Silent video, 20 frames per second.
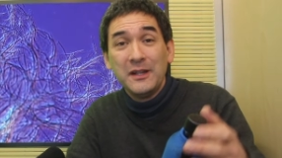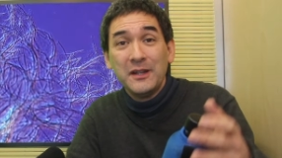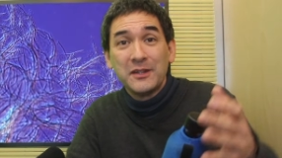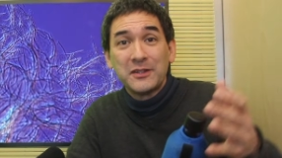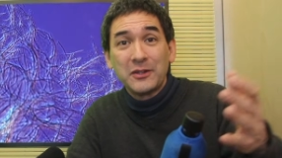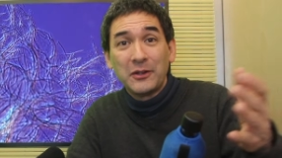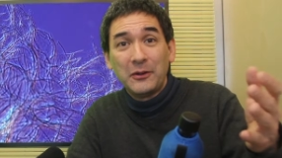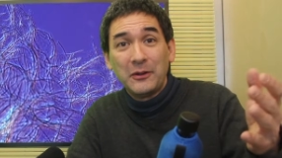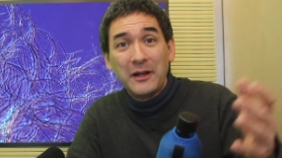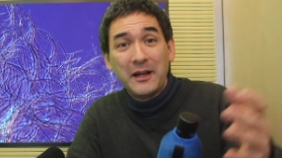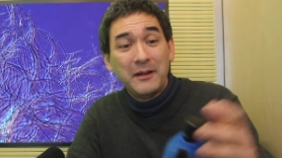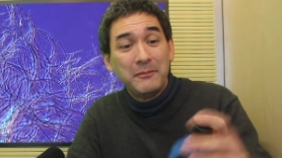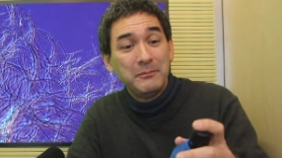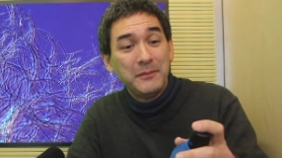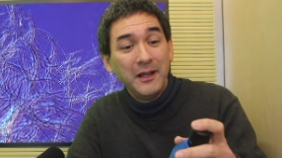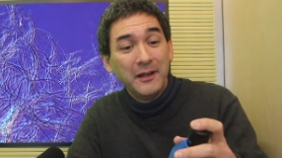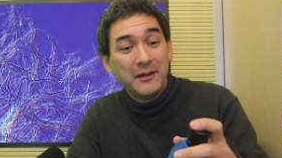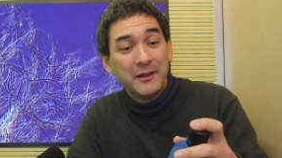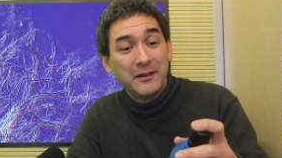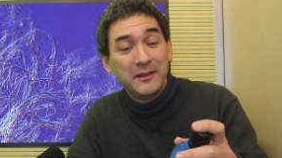So
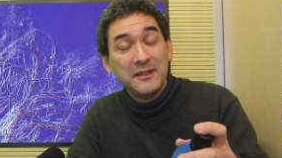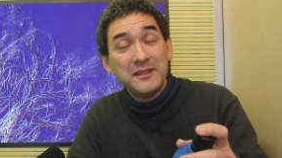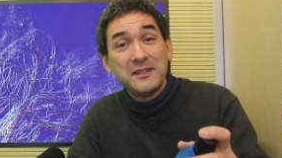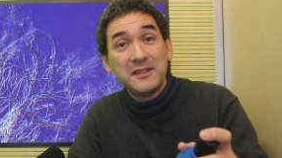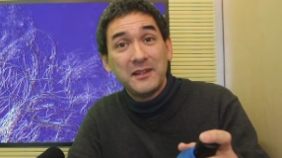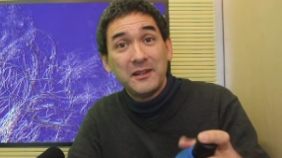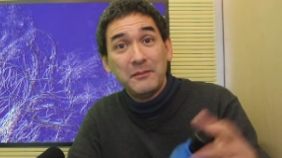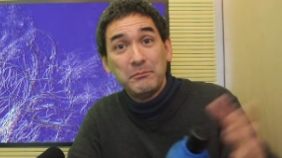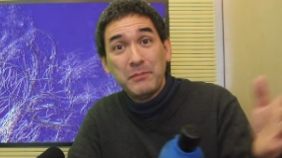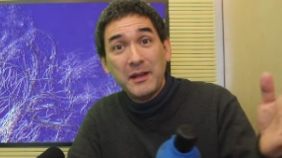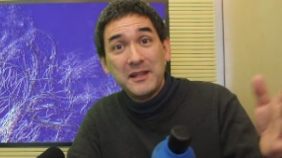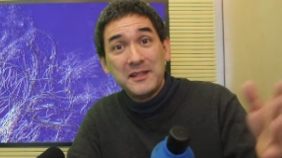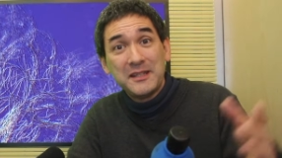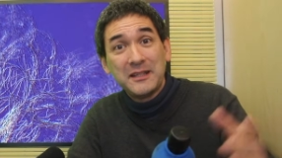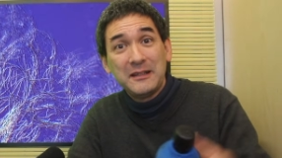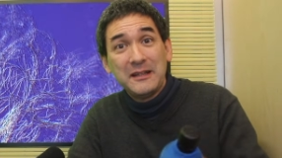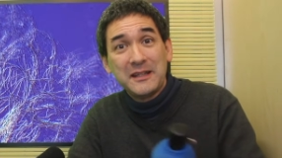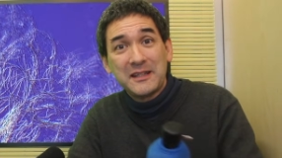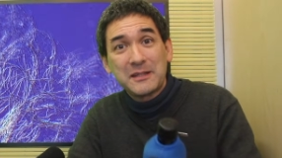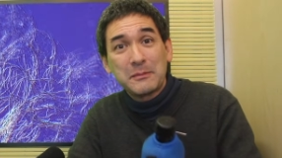this
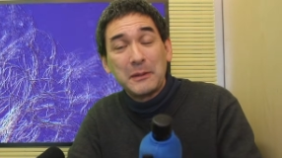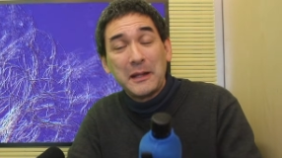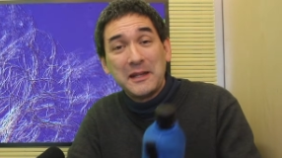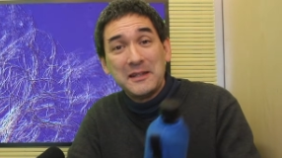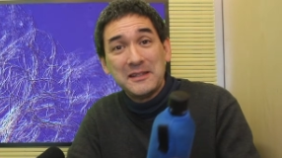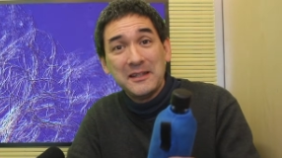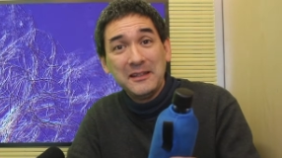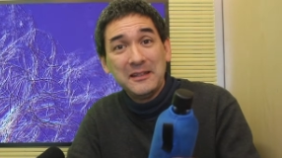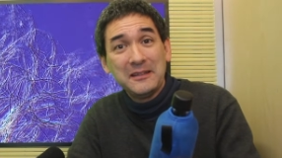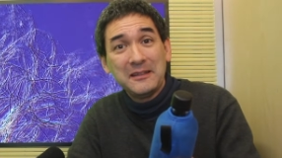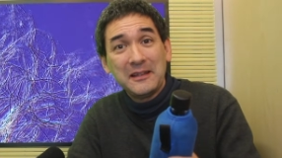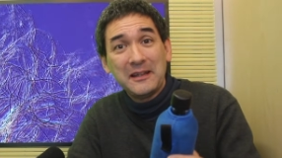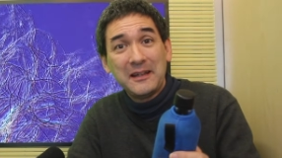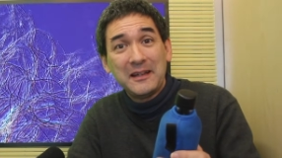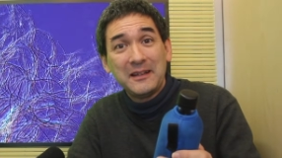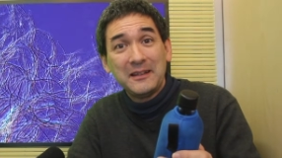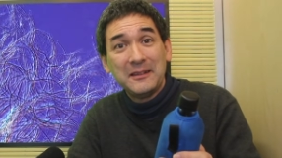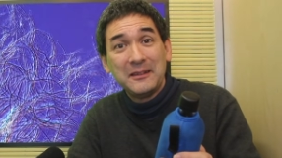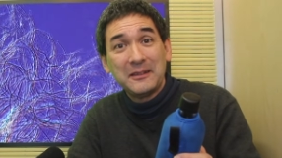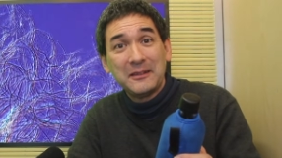basically explains it.
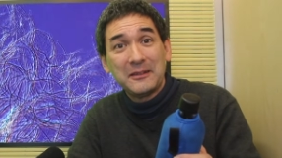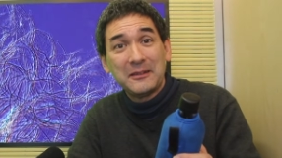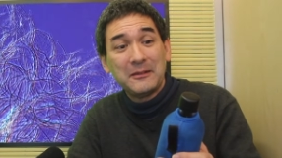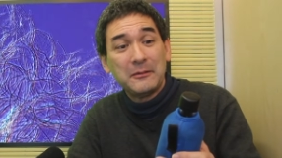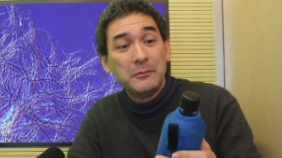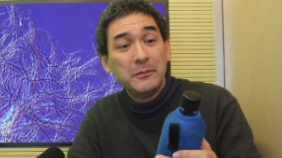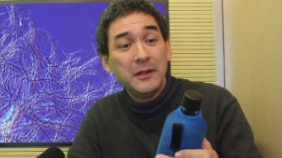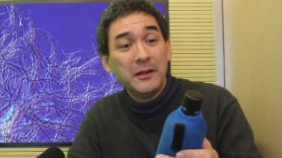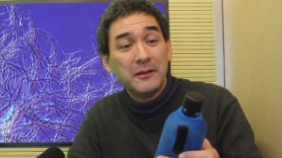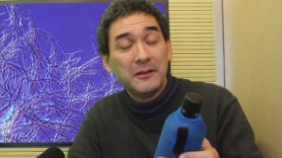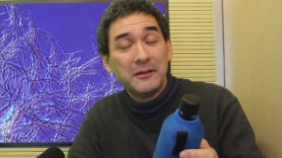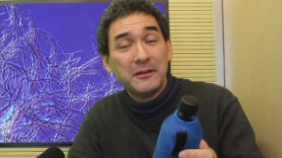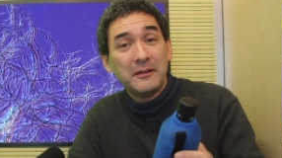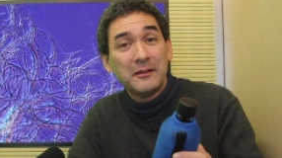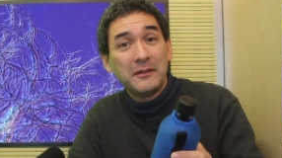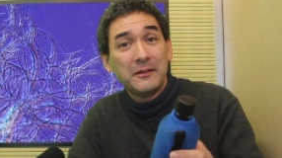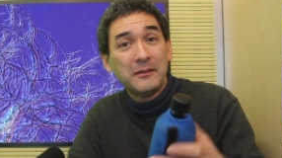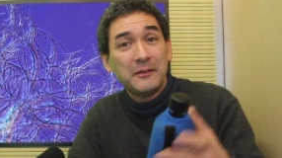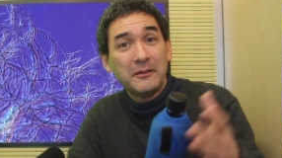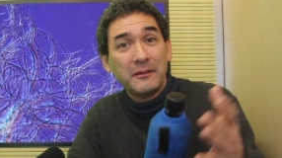And
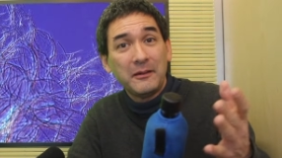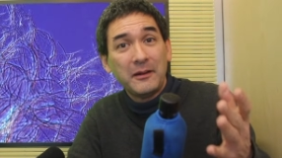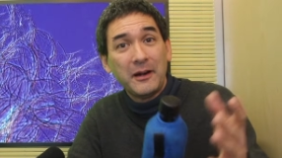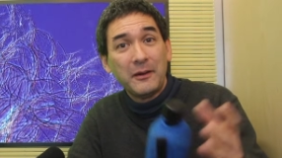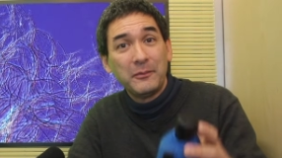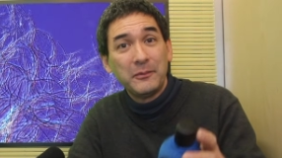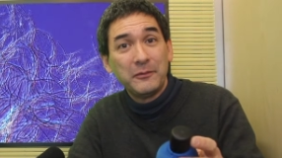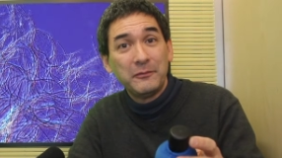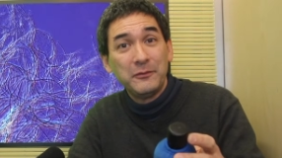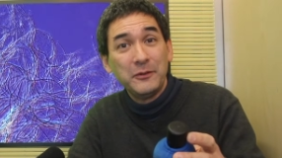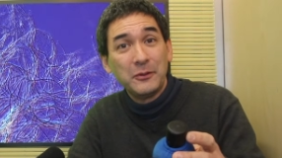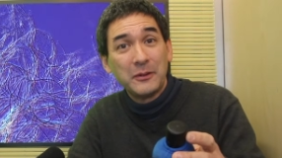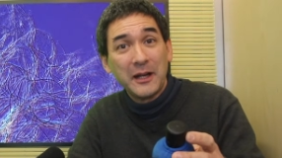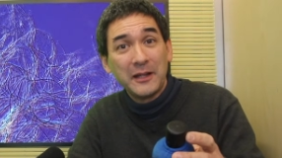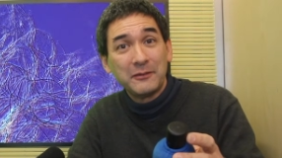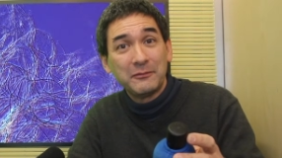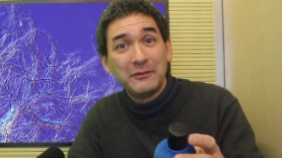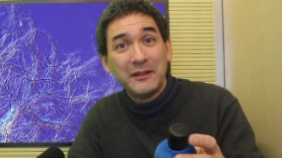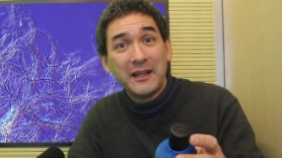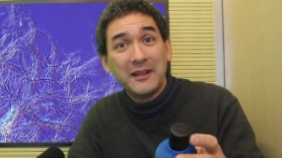if you
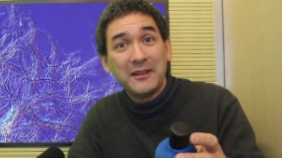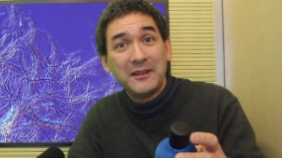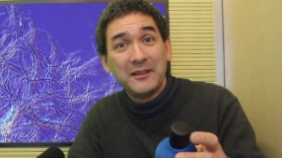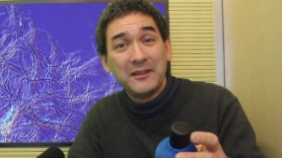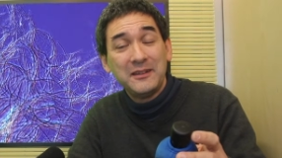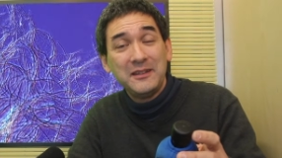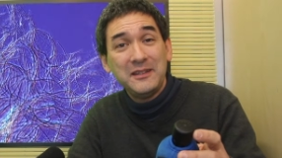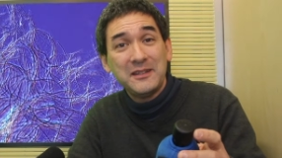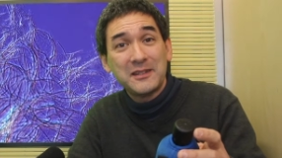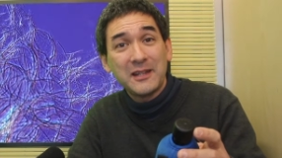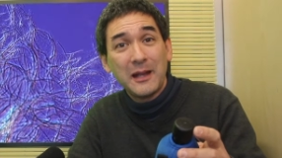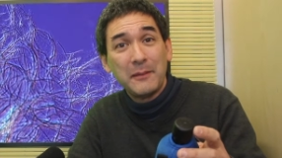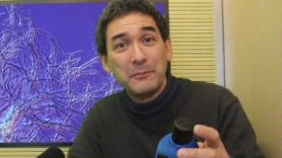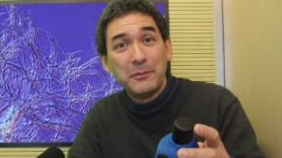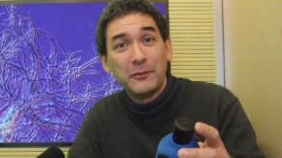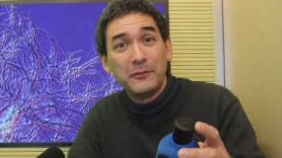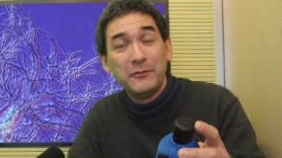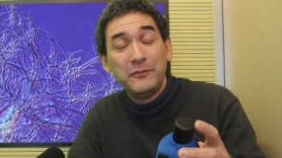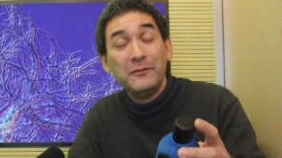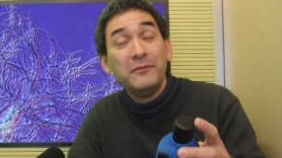kind of like these type
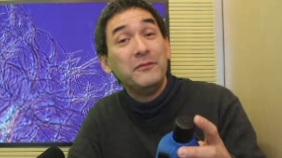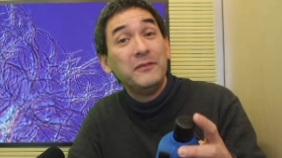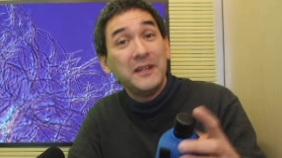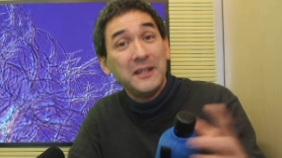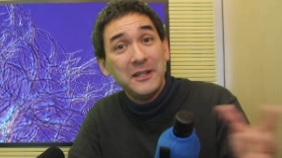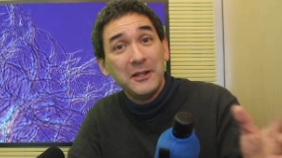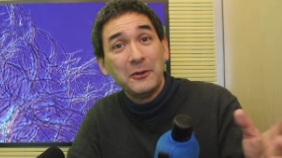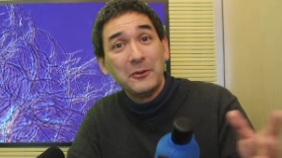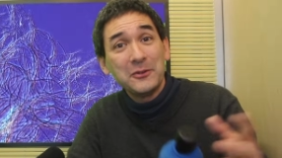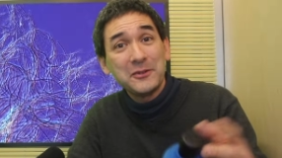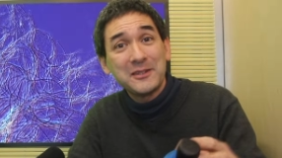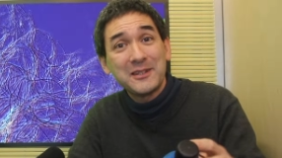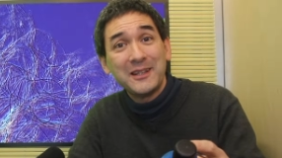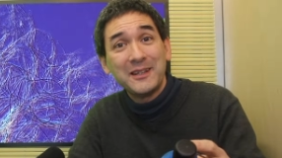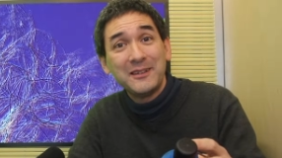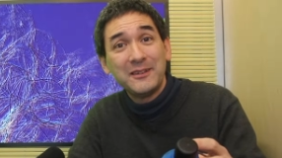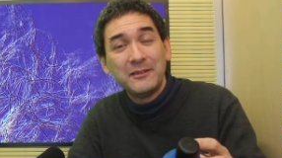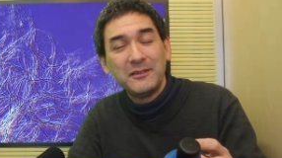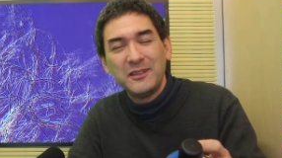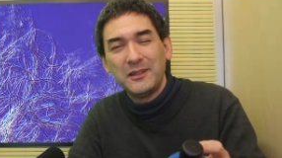of videos,
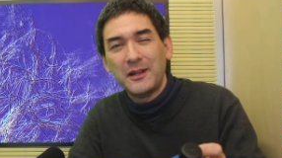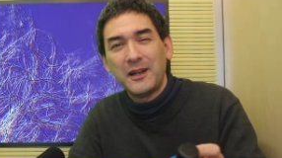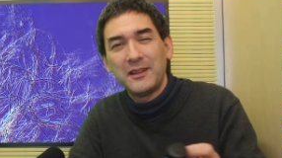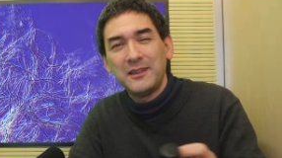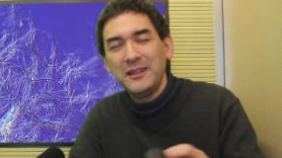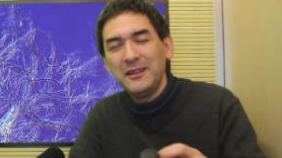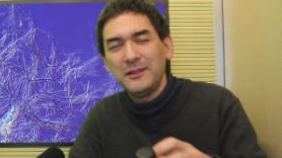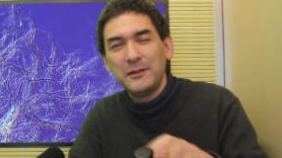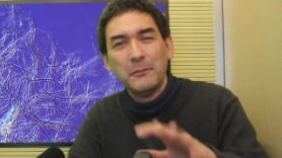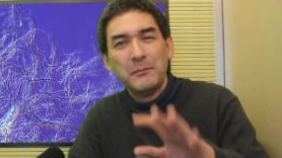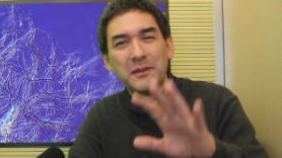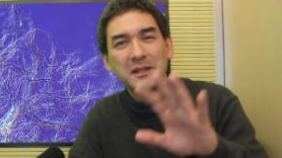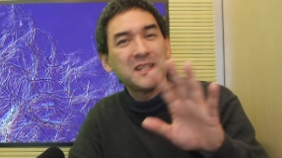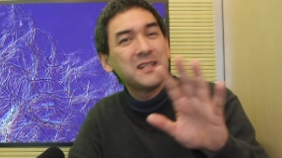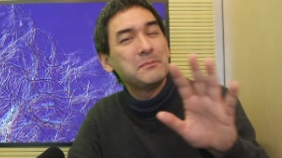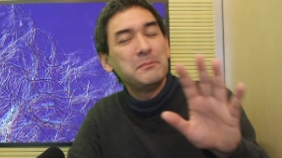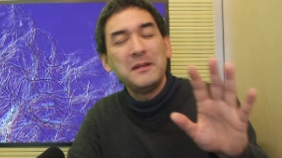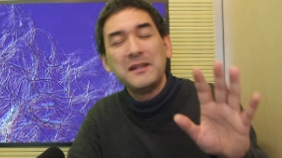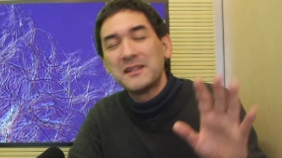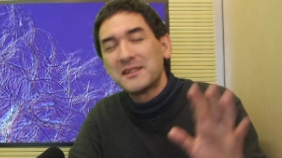then I think there
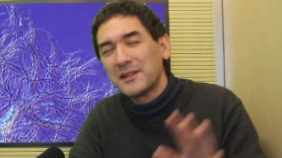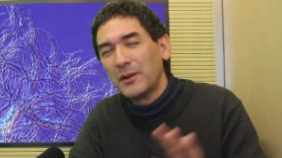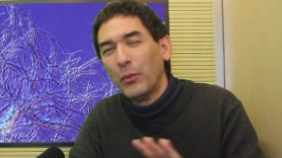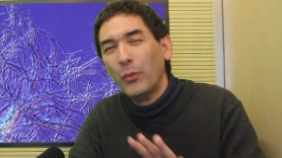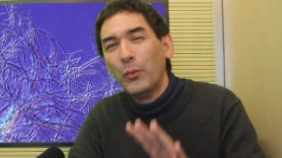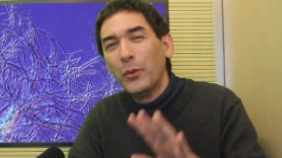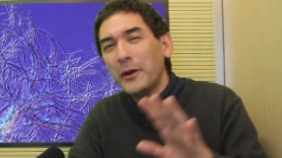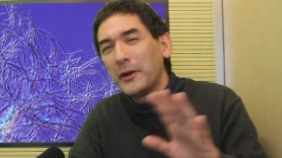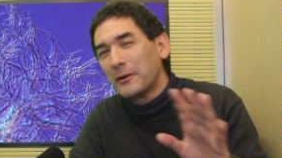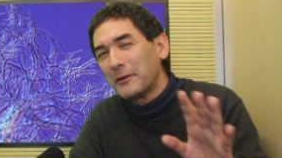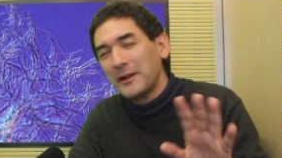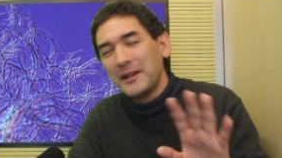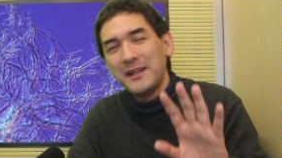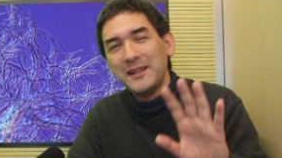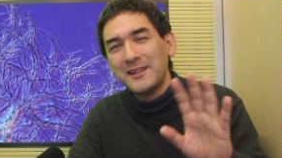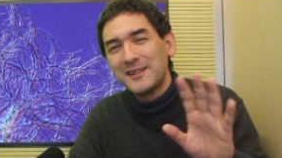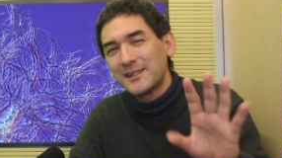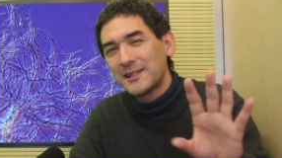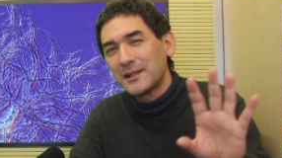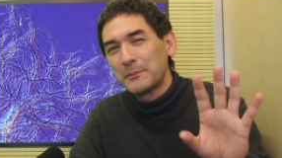must be somewhere
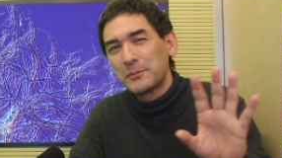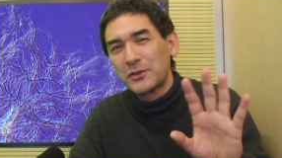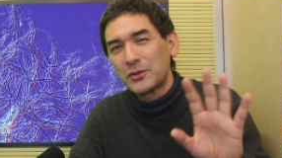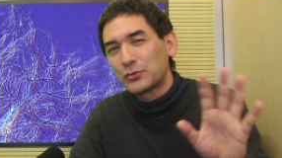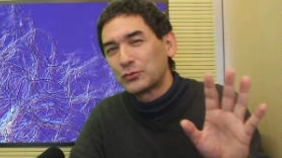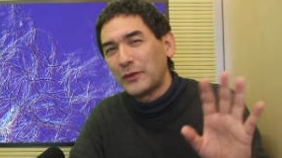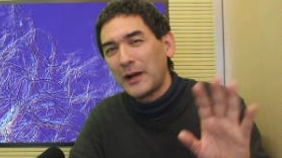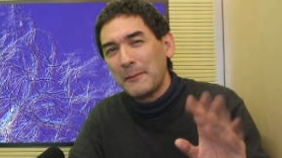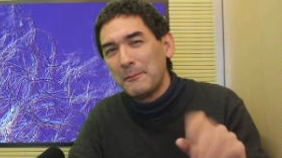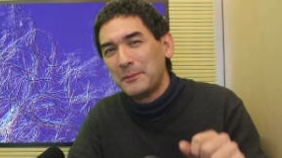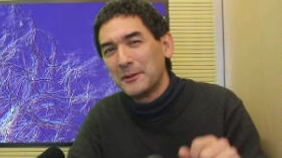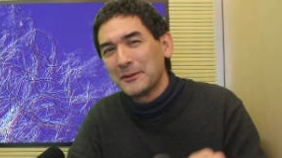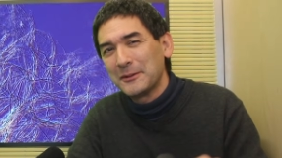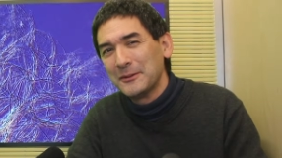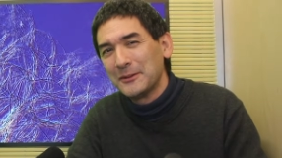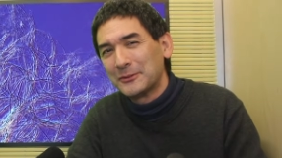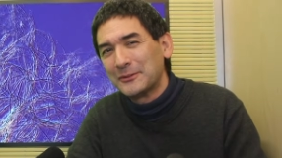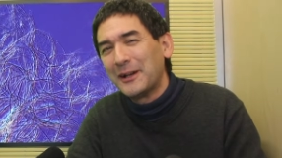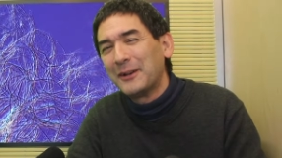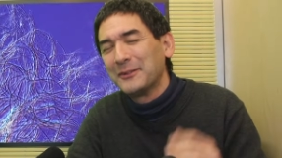a subscribe
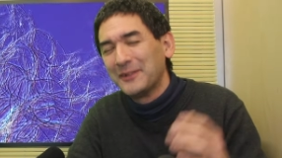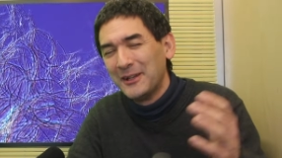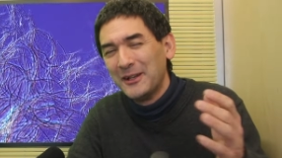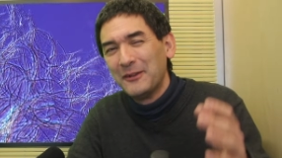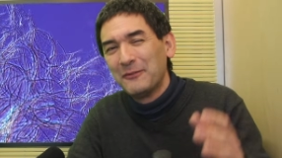button around.